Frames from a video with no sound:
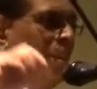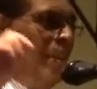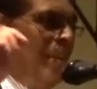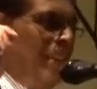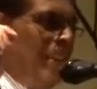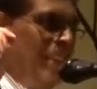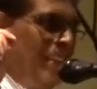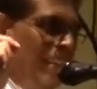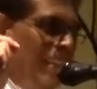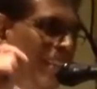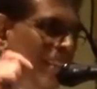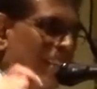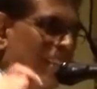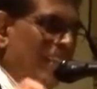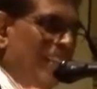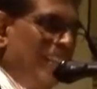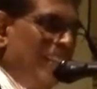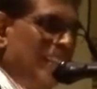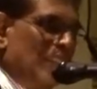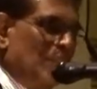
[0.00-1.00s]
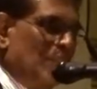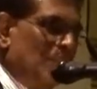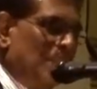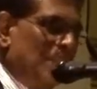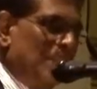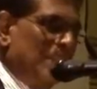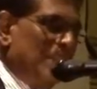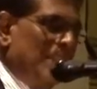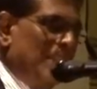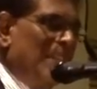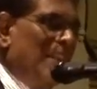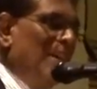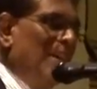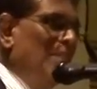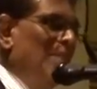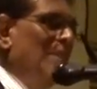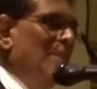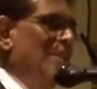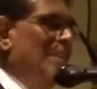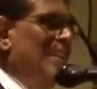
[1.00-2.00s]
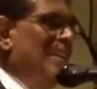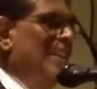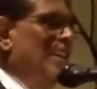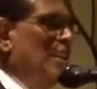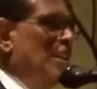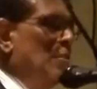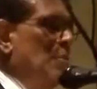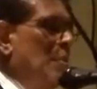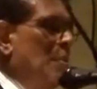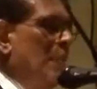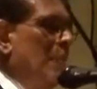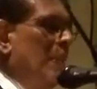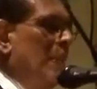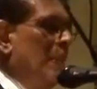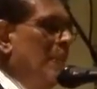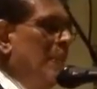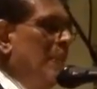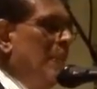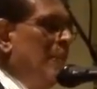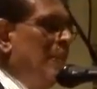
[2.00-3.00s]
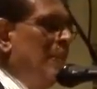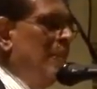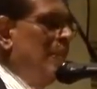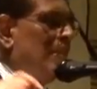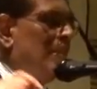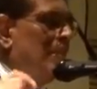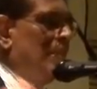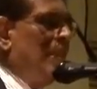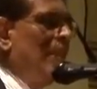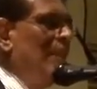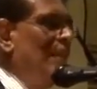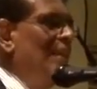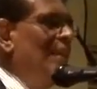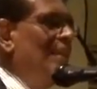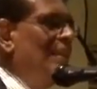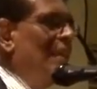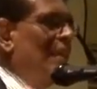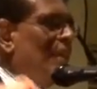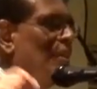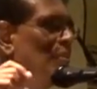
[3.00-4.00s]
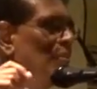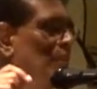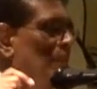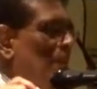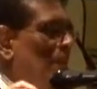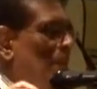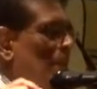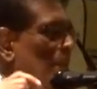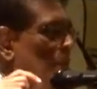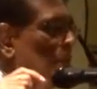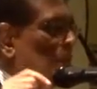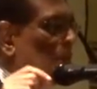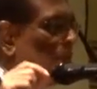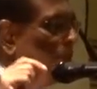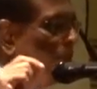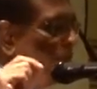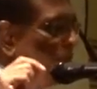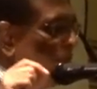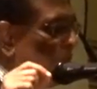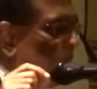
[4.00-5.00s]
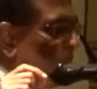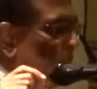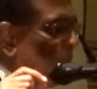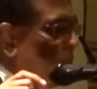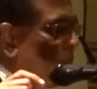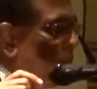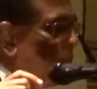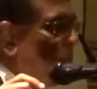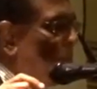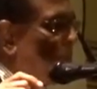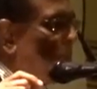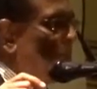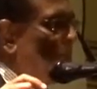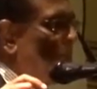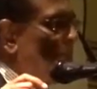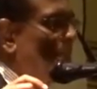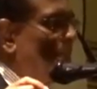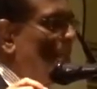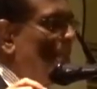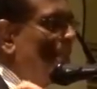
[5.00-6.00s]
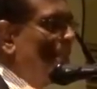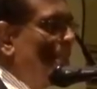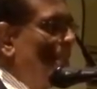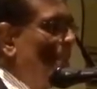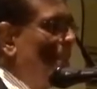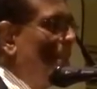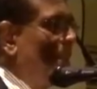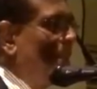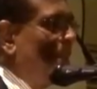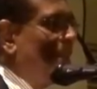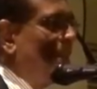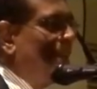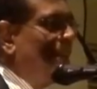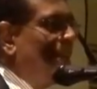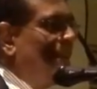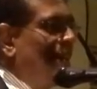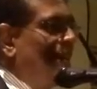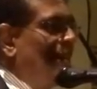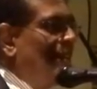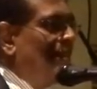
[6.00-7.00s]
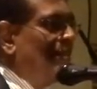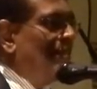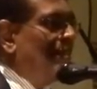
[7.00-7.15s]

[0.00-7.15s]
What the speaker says: in our first year, the seed that we want to end up with an engineering degree,